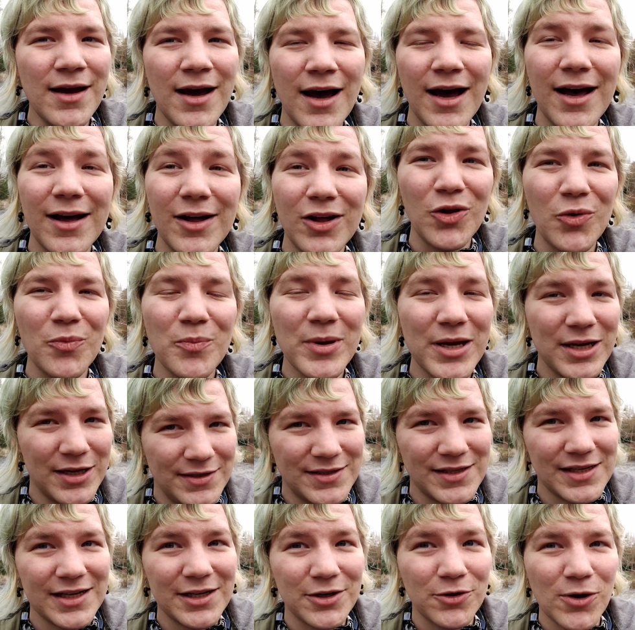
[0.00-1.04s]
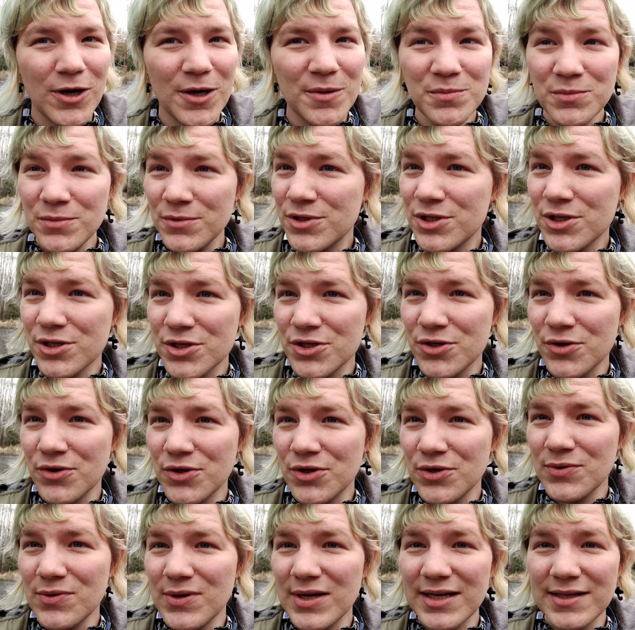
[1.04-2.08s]
I'll make a diagram to show
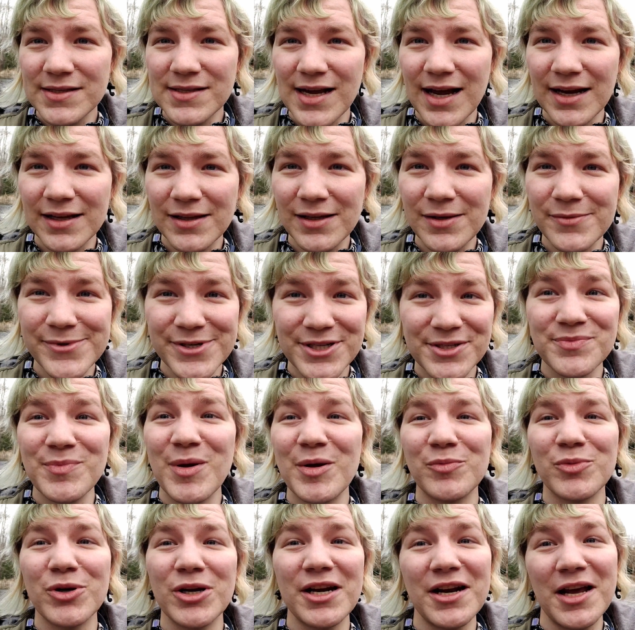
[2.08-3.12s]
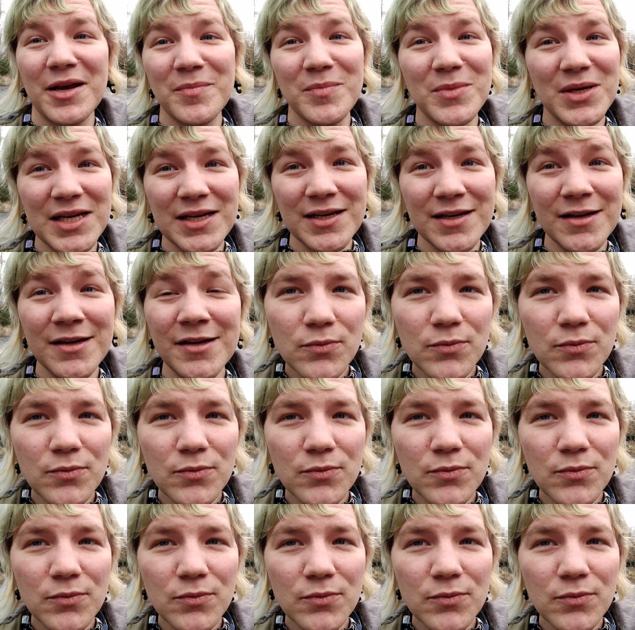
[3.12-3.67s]
you exactly which membrane I mean.